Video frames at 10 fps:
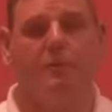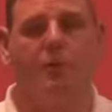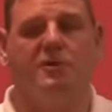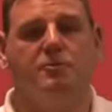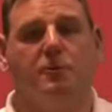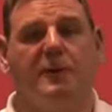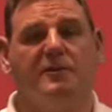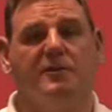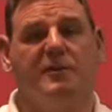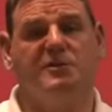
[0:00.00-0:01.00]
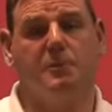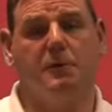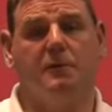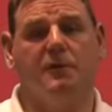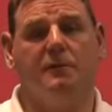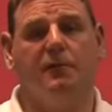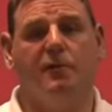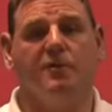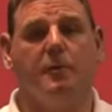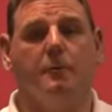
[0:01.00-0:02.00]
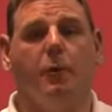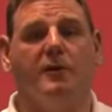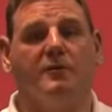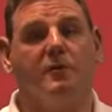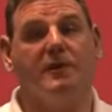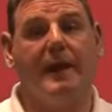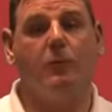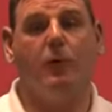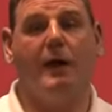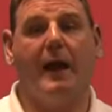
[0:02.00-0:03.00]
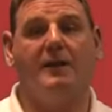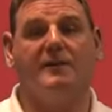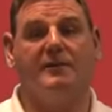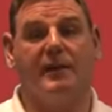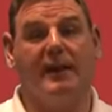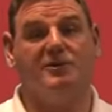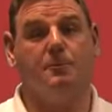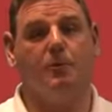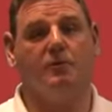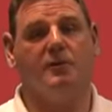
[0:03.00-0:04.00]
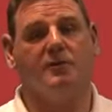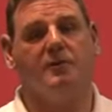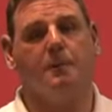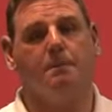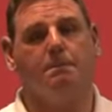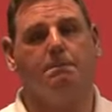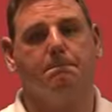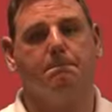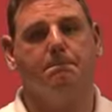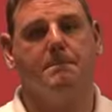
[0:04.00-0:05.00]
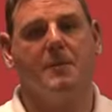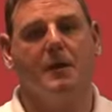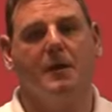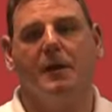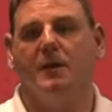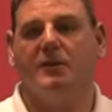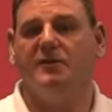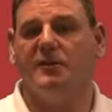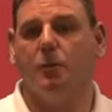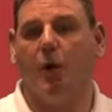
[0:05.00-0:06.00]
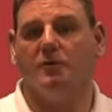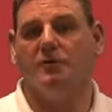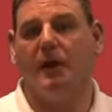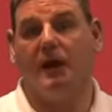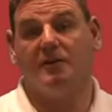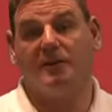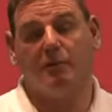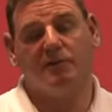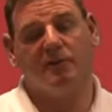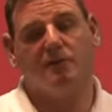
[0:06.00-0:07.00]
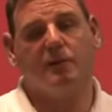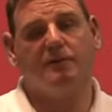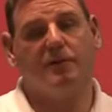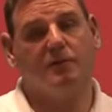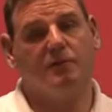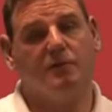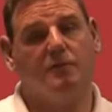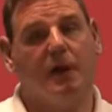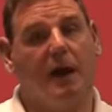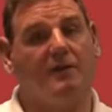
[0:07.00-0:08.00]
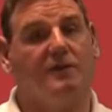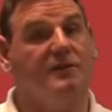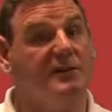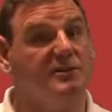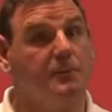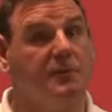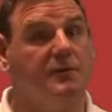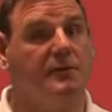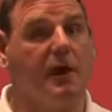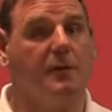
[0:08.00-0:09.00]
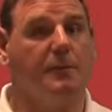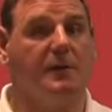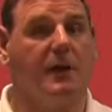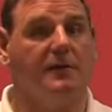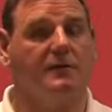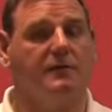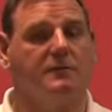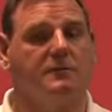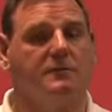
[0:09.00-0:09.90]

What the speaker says: approach will be to distribute the enforcement point to the network access edge points. This is what at Enterasys refer to as Distributed IPS.